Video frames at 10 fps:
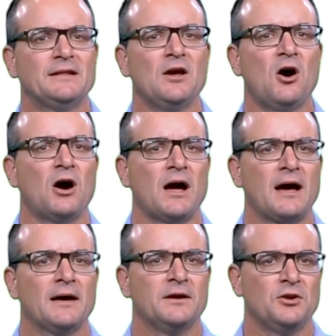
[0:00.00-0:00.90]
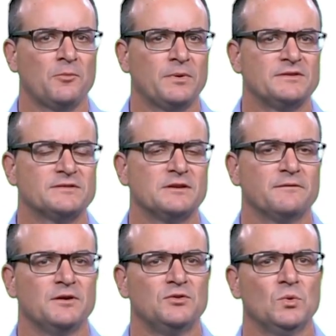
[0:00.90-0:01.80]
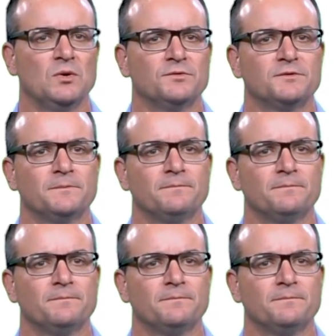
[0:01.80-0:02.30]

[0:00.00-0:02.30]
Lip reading: higher in obese individuals.